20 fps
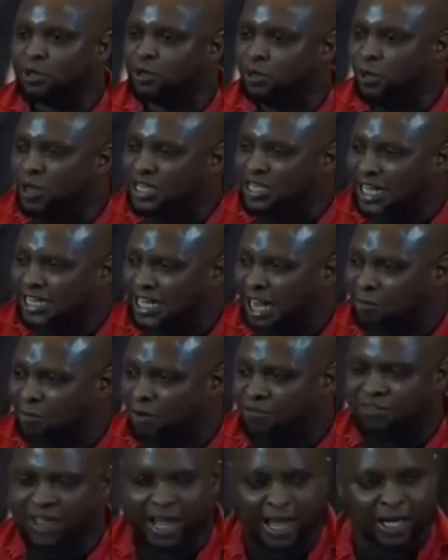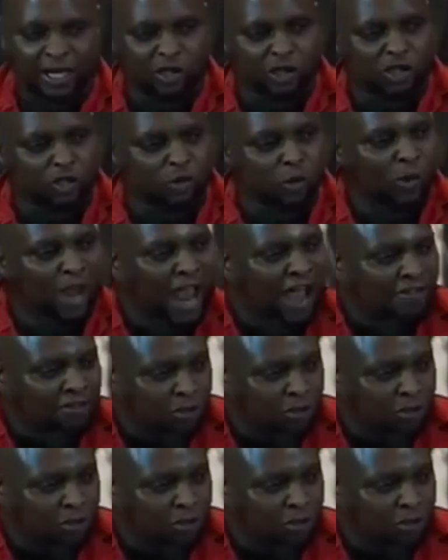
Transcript: So these are some of the issues.